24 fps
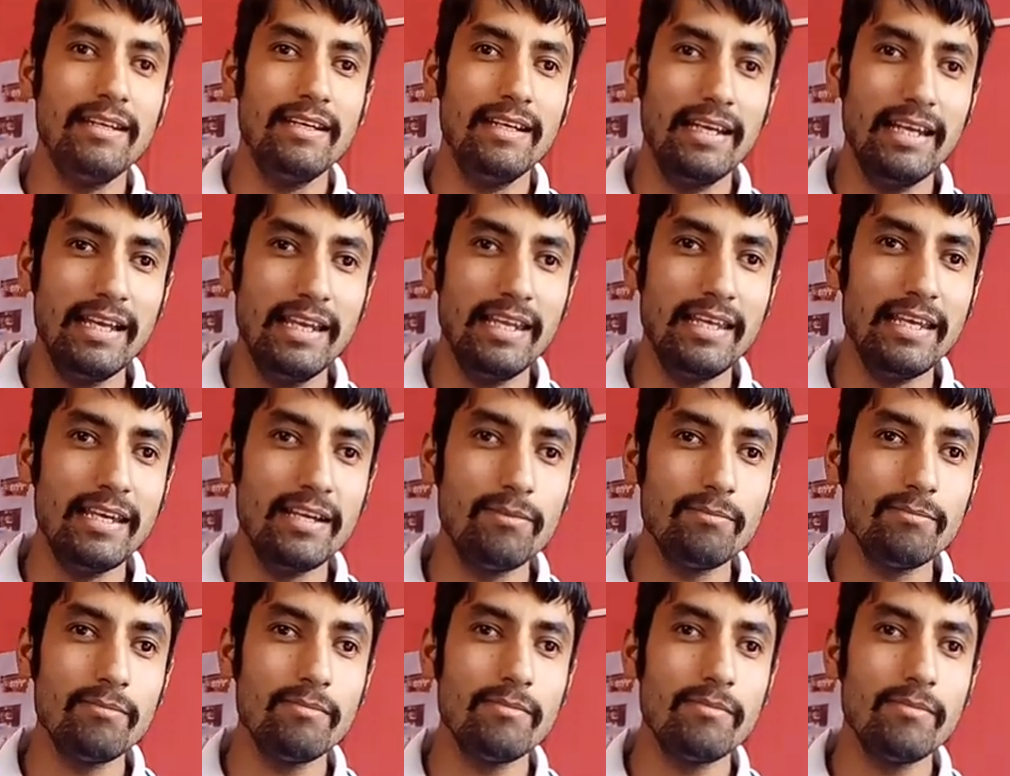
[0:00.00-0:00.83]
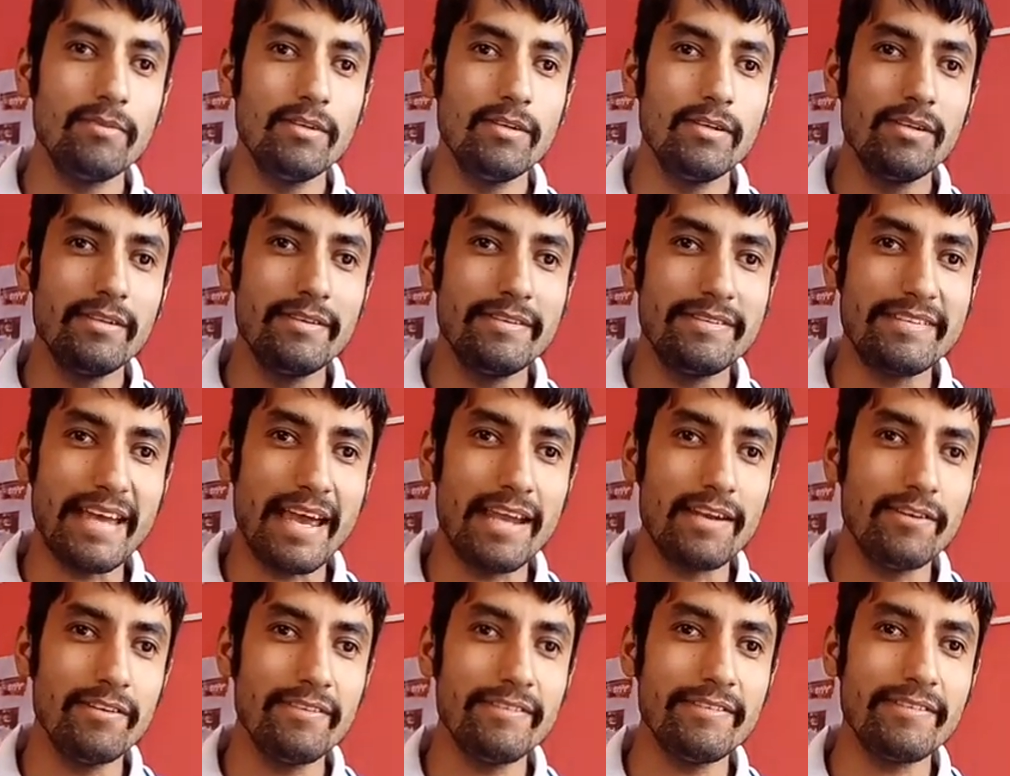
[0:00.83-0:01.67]
helium,
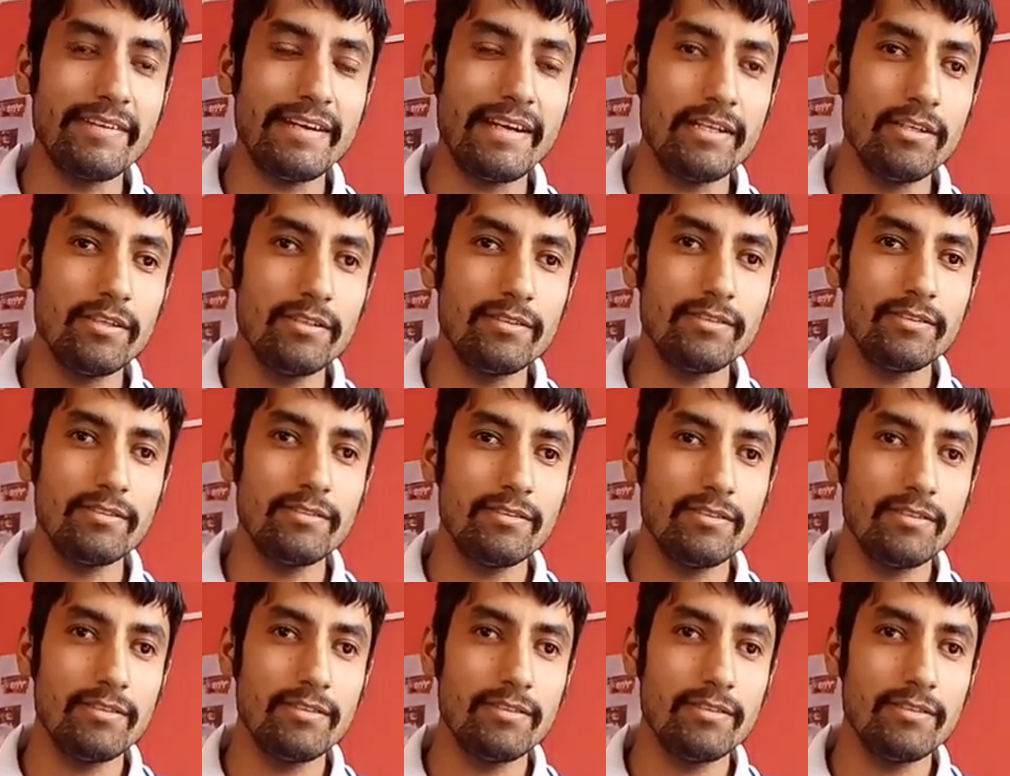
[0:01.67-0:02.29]
xenon, radon,